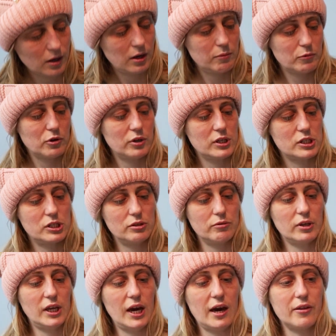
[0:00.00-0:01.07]
I'm going to
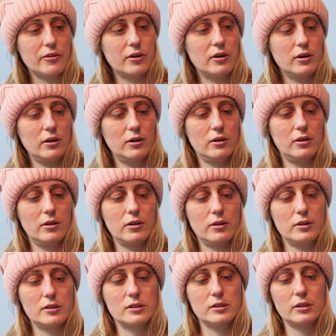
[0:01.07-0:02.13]
gather
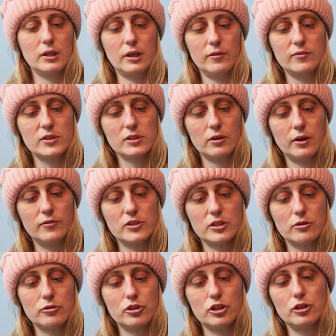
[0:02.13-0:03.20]
the sleeves. So I've
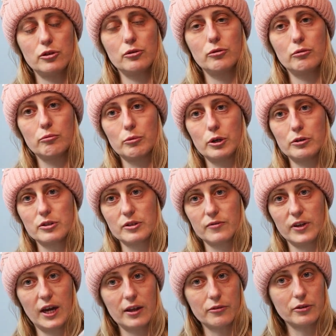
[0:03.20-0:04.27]
sewn 2 rows
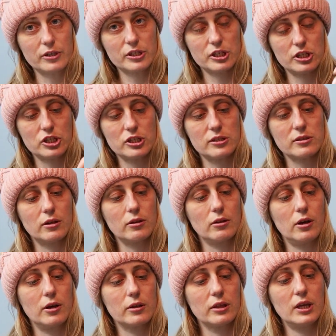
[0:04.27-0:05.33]
of gathering stitches
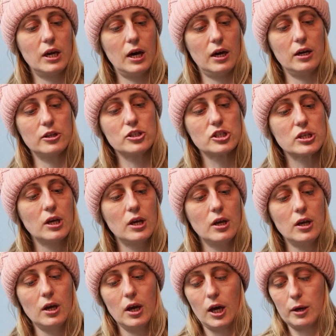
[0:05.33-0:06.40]
along the edge.
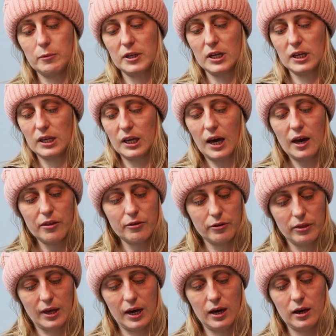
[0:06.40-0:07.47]
I'm going to
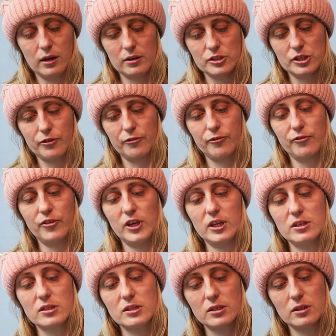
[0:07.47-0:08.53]
gather that to
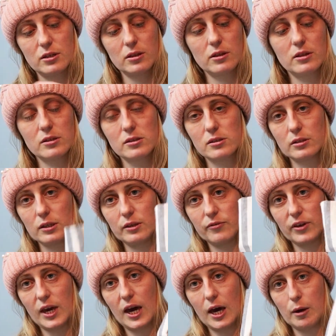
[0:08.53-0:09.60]
fit the
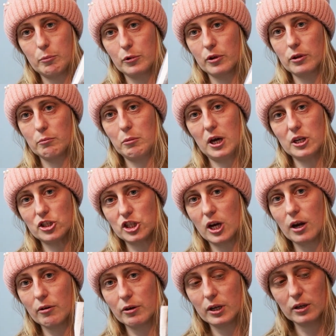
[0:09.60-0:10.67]
sleeve cap or the
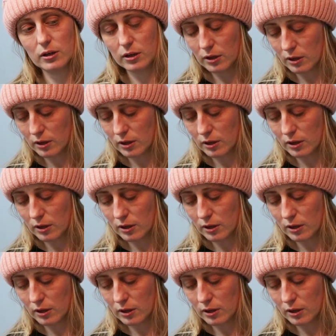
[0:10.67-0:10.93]
mancharin,